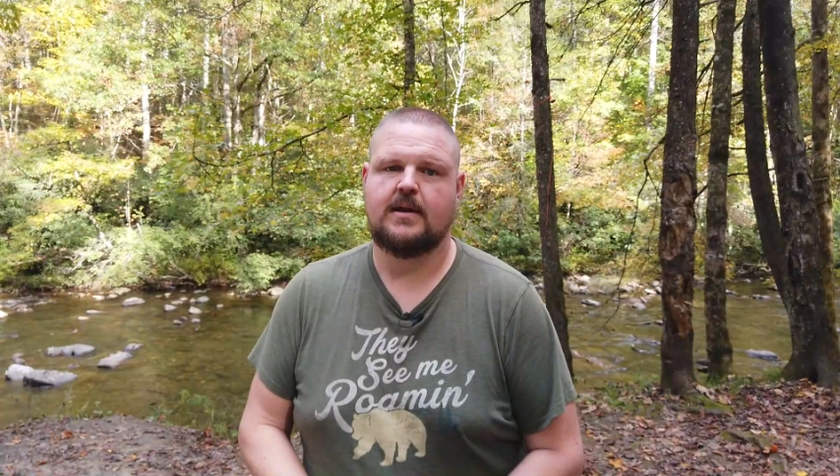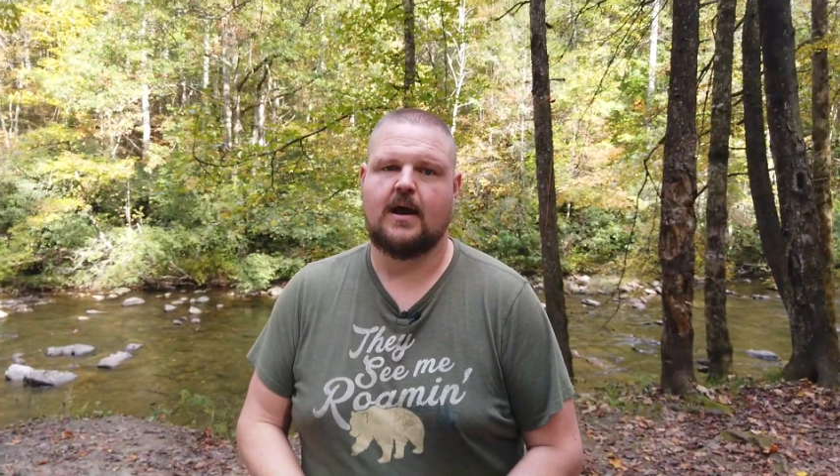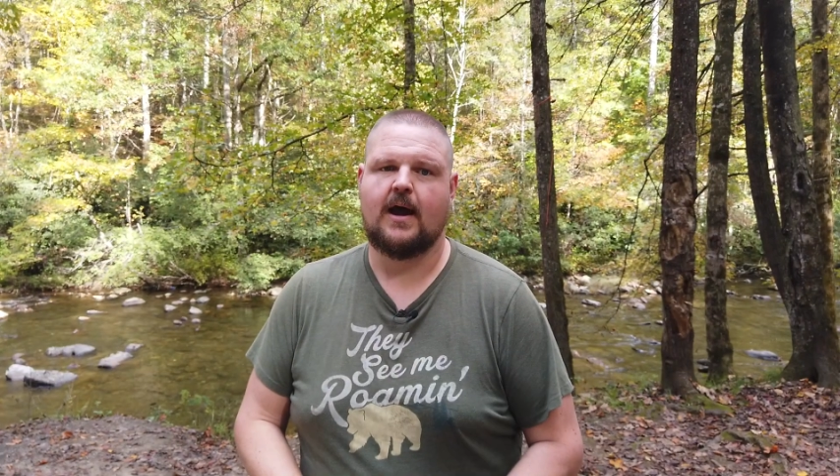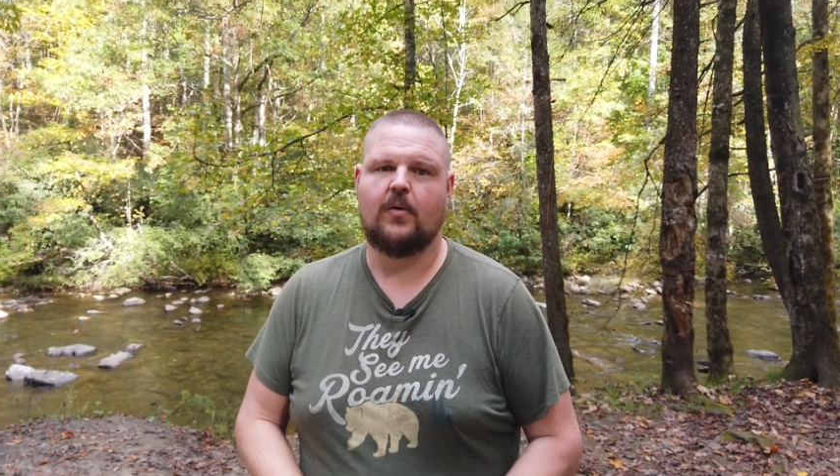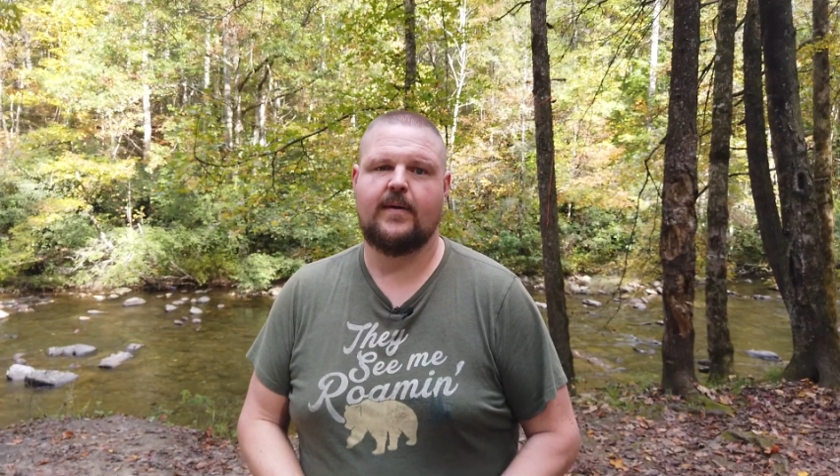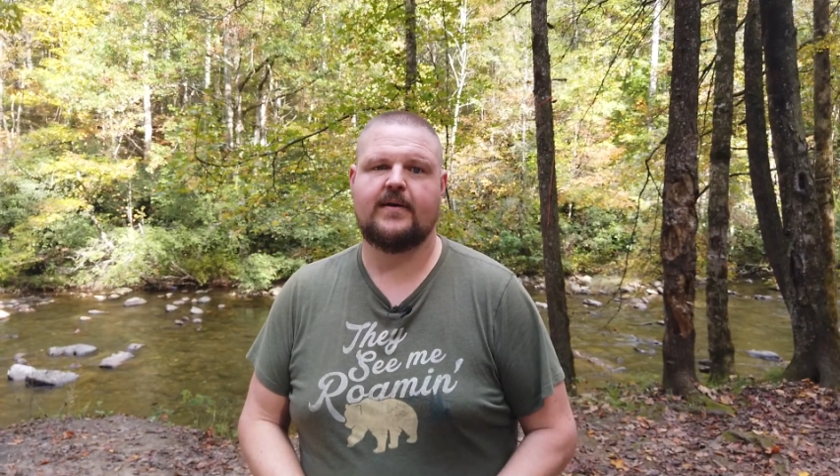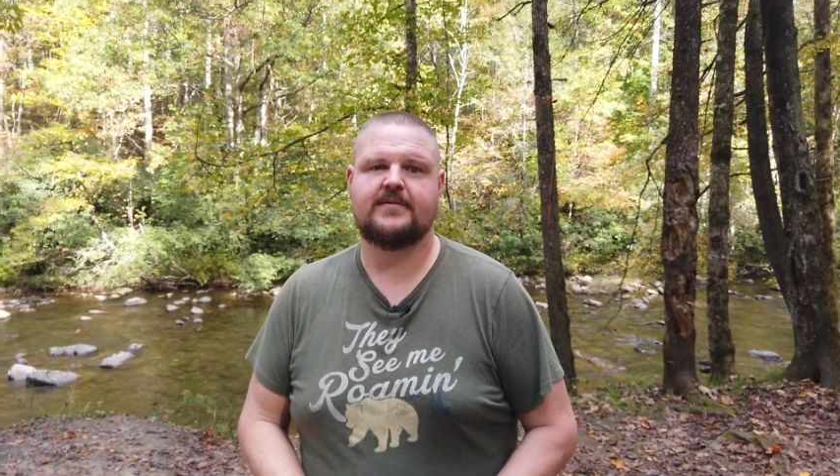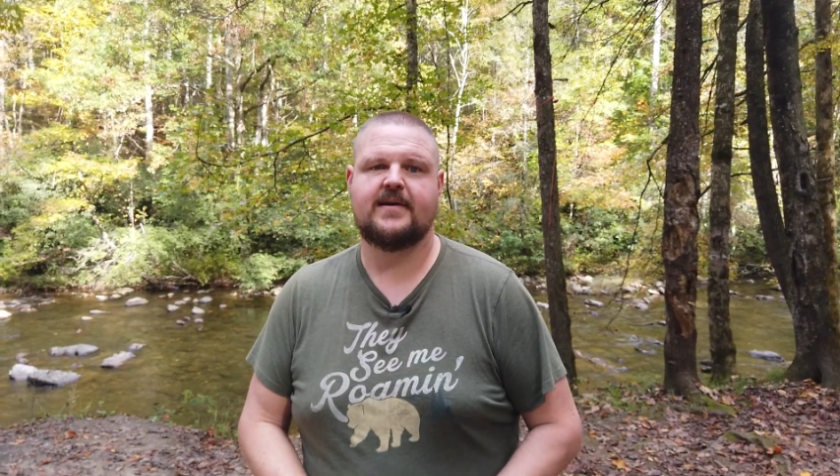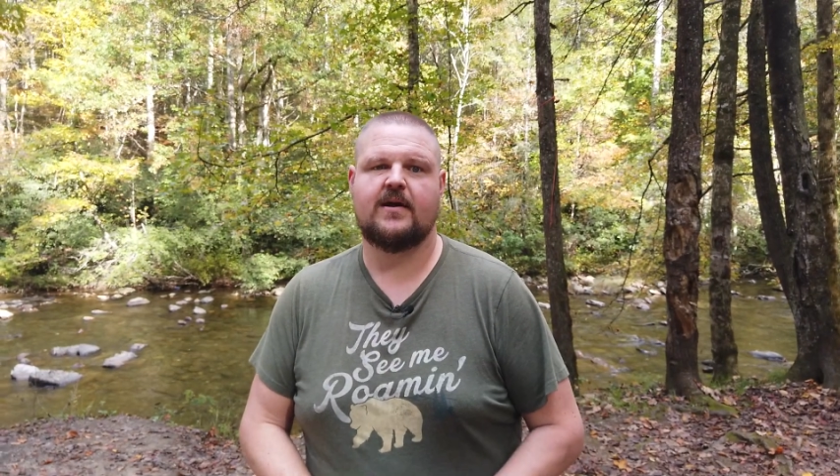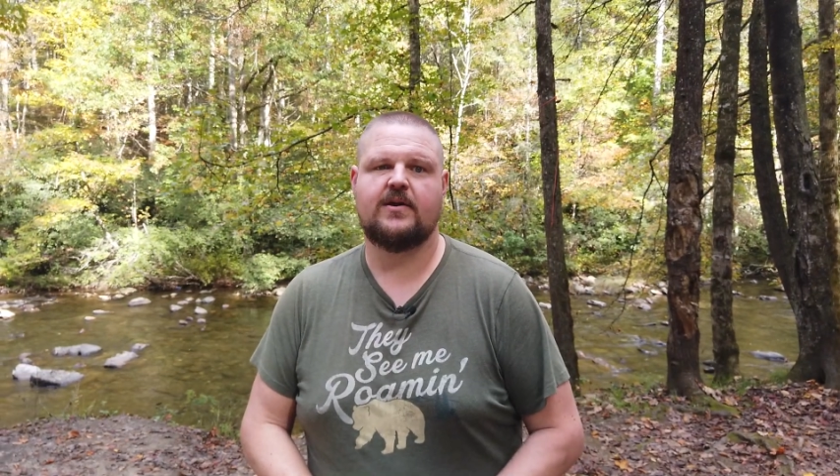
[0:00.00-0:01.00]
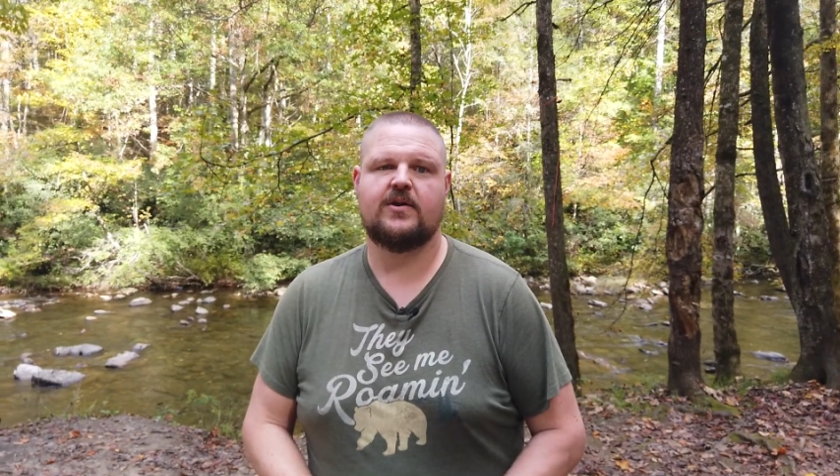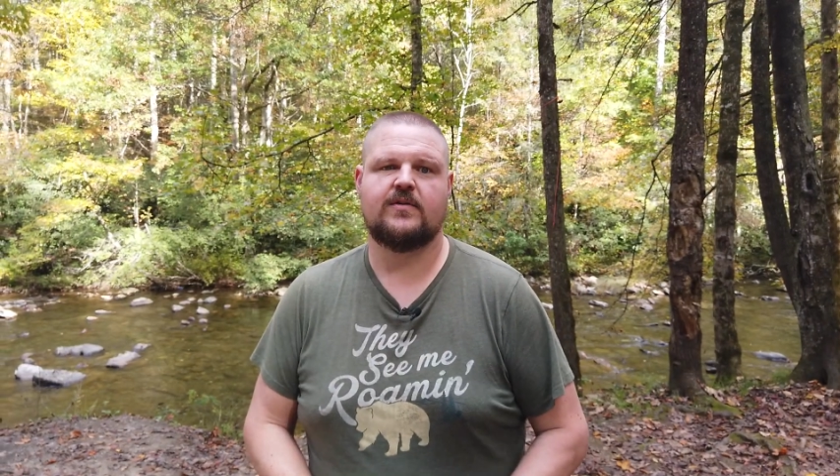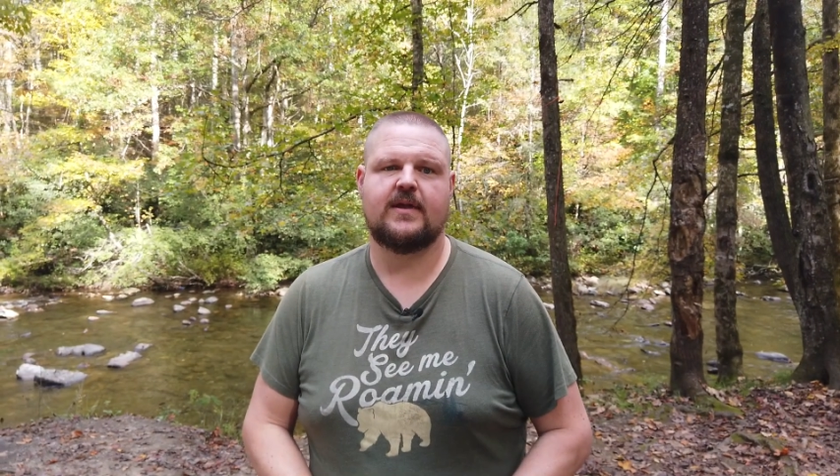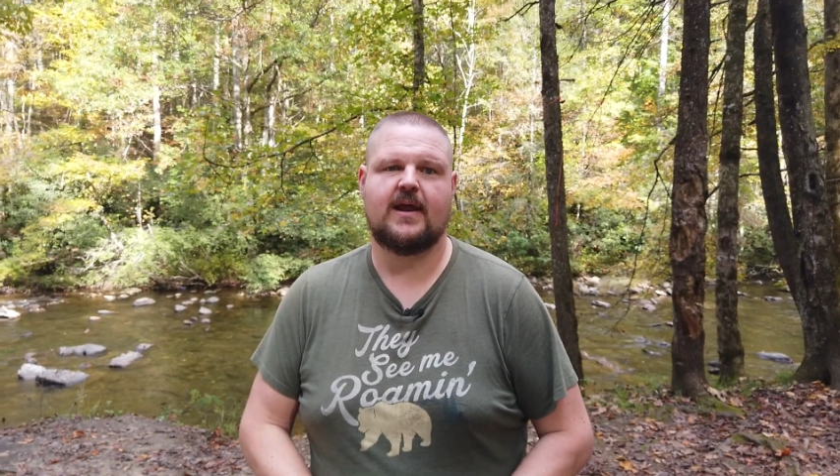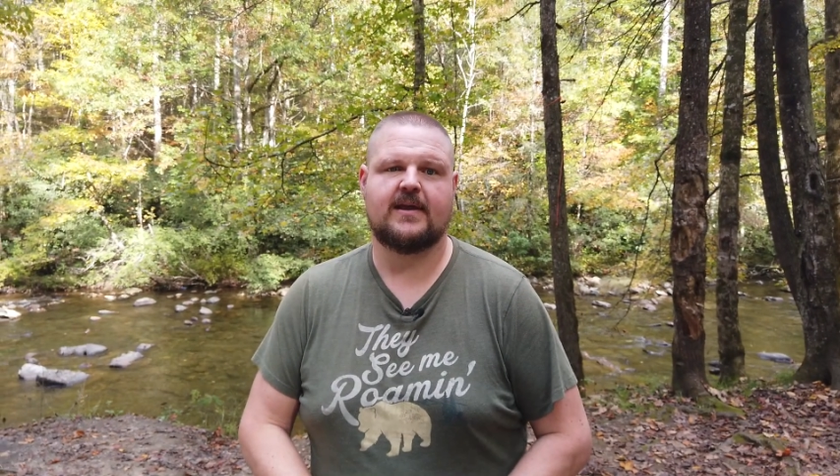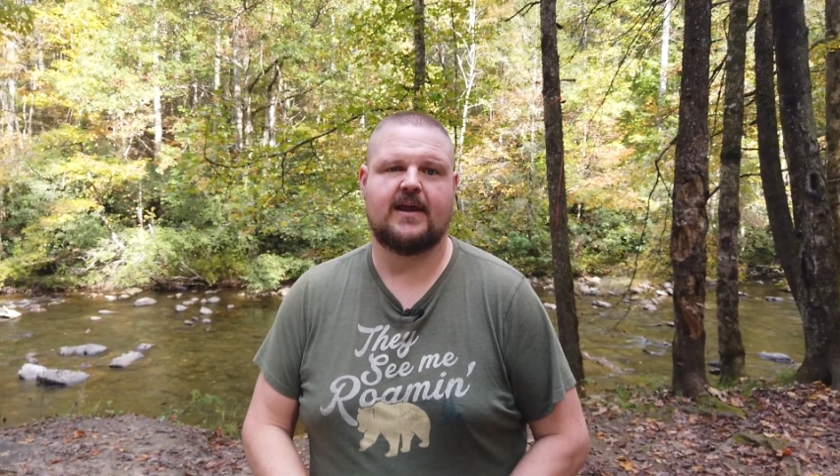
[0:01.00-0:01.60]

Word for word: Now, I will tell you that I